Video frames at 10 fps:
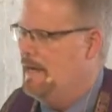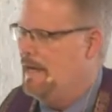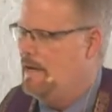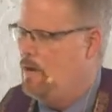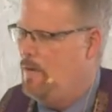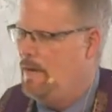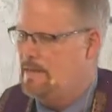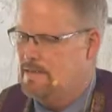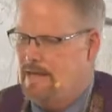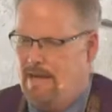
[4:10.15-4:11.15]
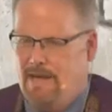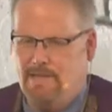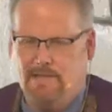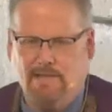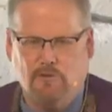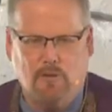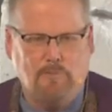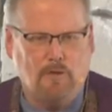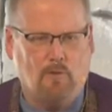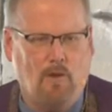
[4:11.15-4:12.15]
it always has
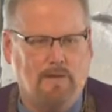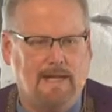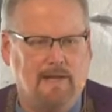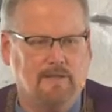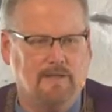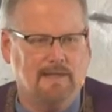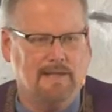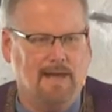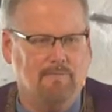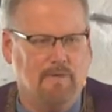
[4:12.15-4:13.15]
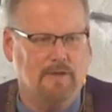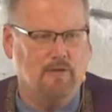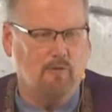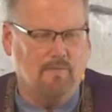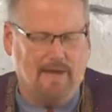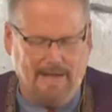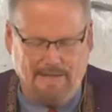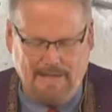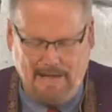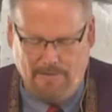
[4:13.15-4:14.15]
Scripture quotations that come from the New Revised
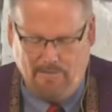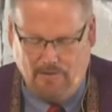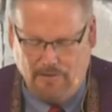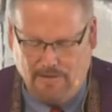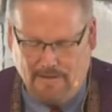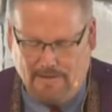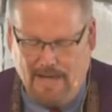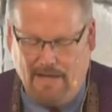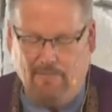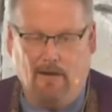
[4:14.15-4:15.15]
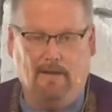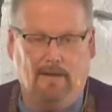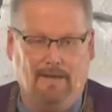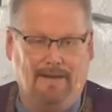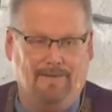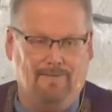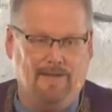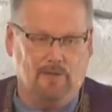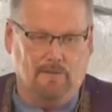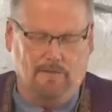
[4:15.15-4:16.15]
Standard Version. It's kind of our
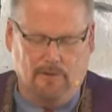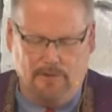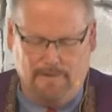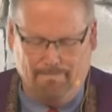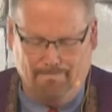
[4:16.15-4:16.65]
official version.